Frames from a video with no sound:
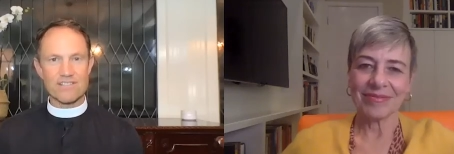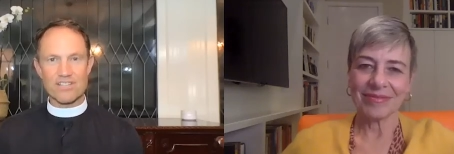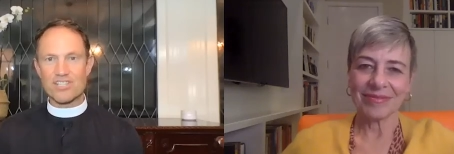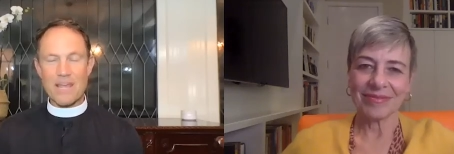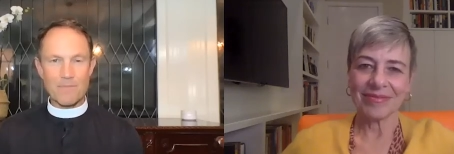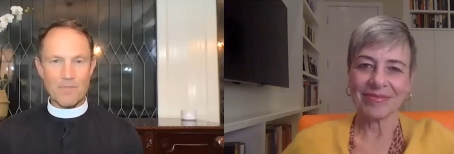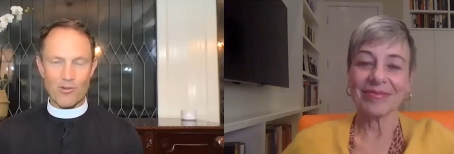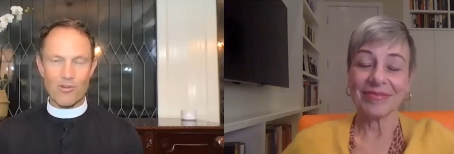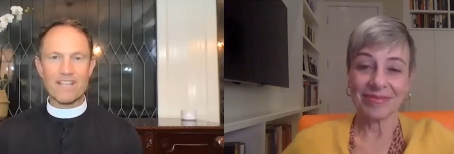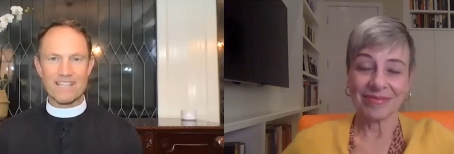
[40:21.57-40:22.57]
Speaker 1: to shape the
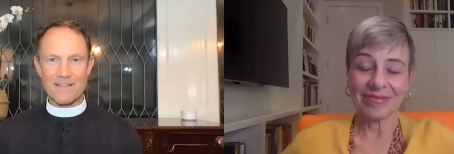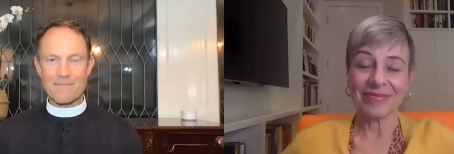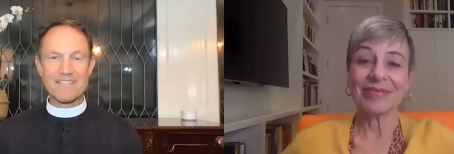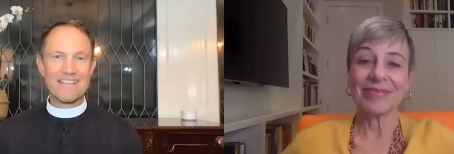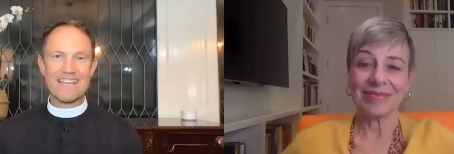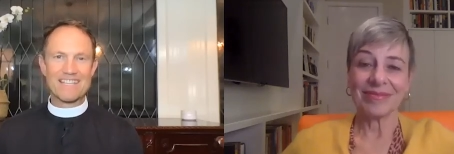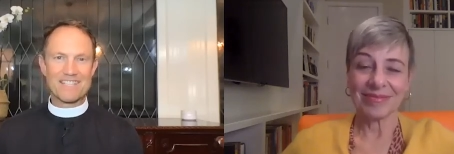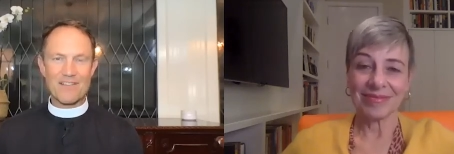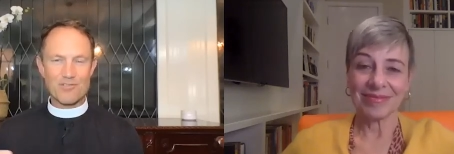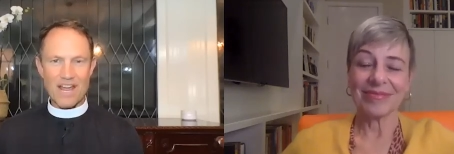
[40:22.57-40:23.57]
curriculum and instead
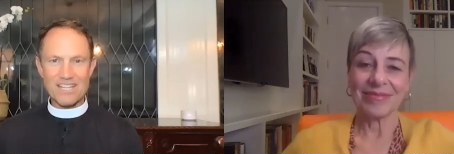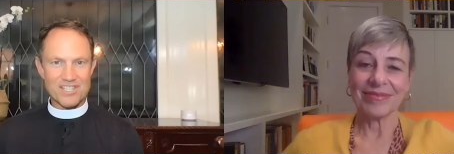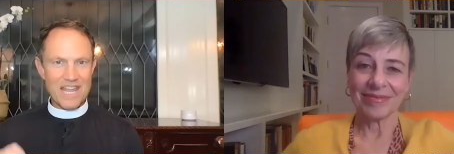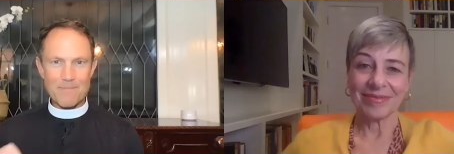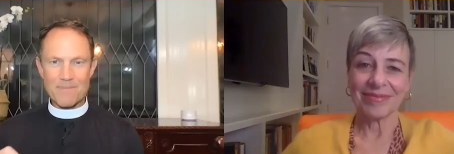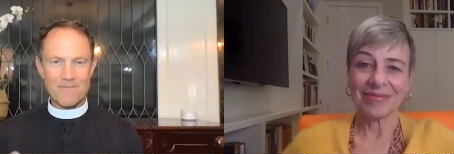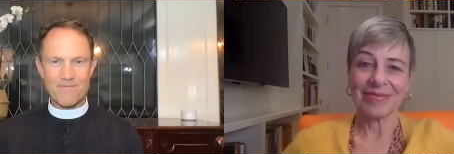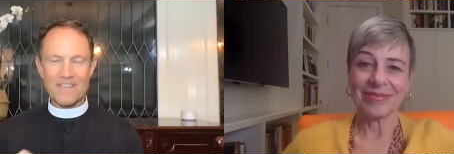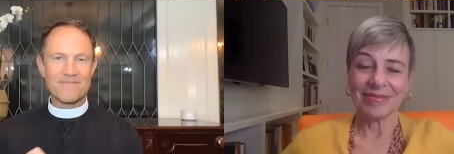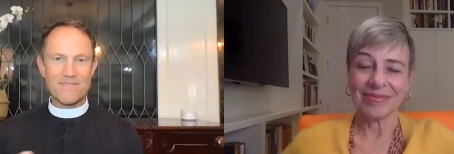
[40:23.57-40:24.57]
of trying to shape the,
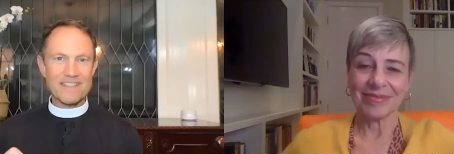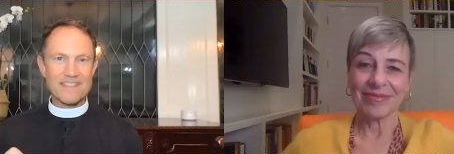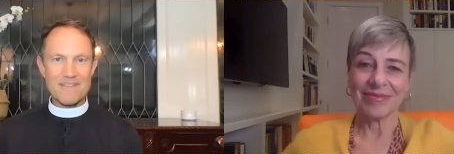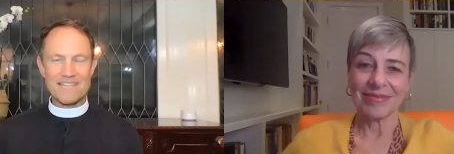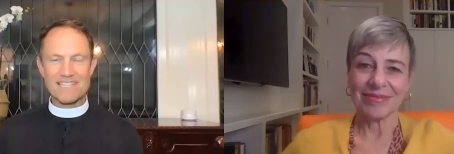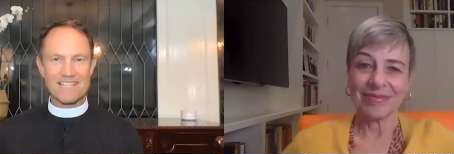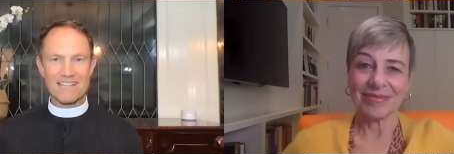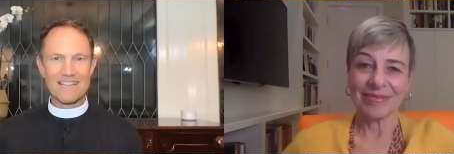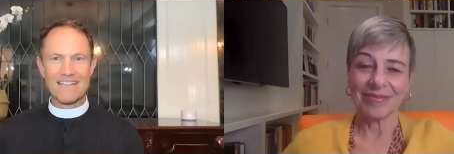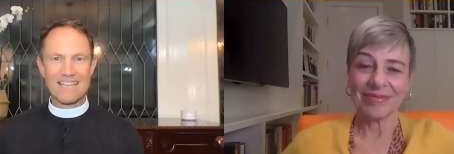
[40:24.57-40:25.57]
fit, fit them into
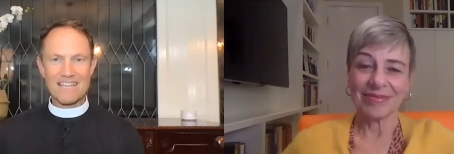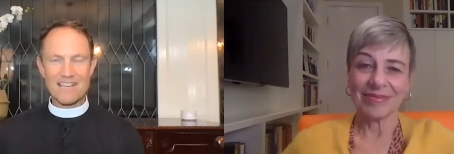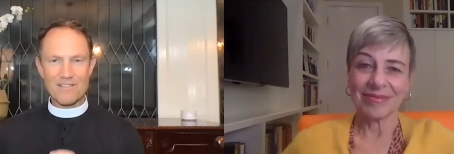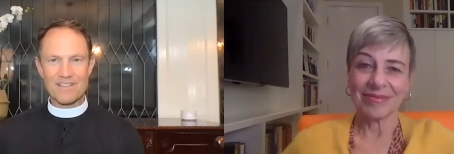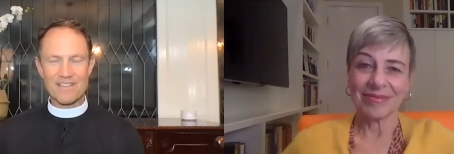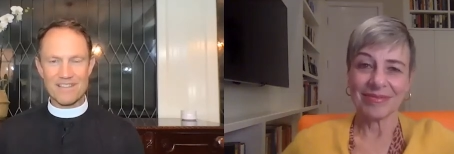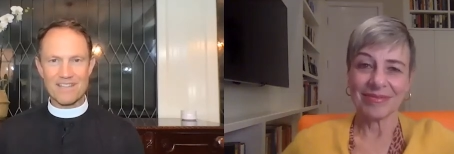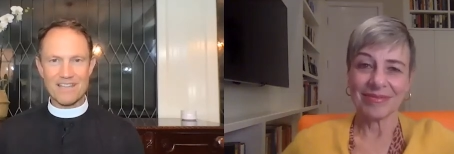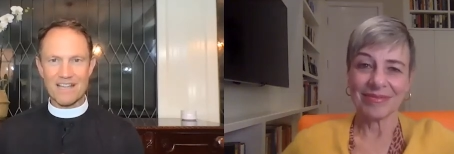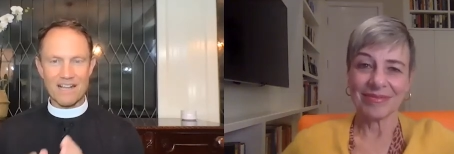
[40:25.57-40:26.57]
you know the,
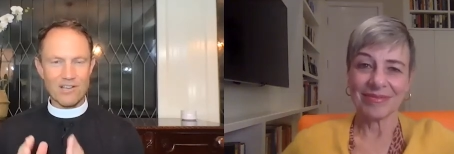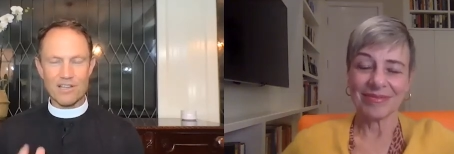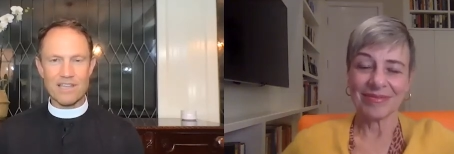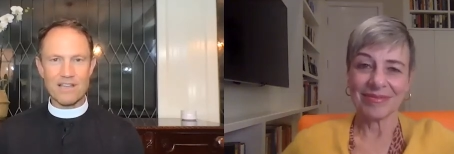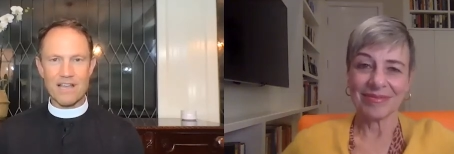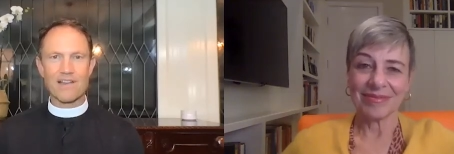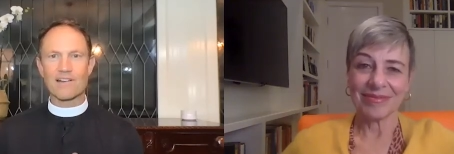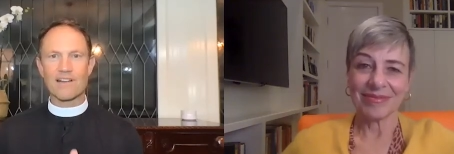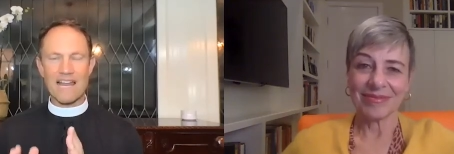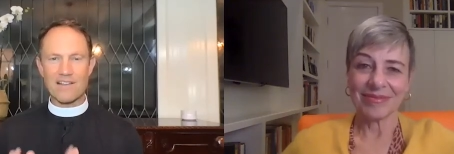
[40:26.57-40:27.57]
the a cookie cutter
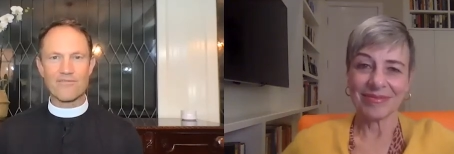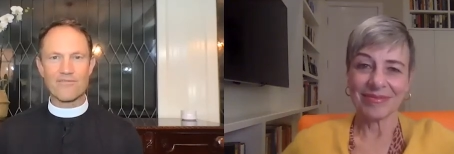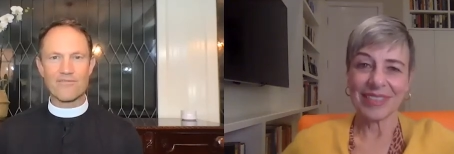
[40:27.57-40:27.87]
kind of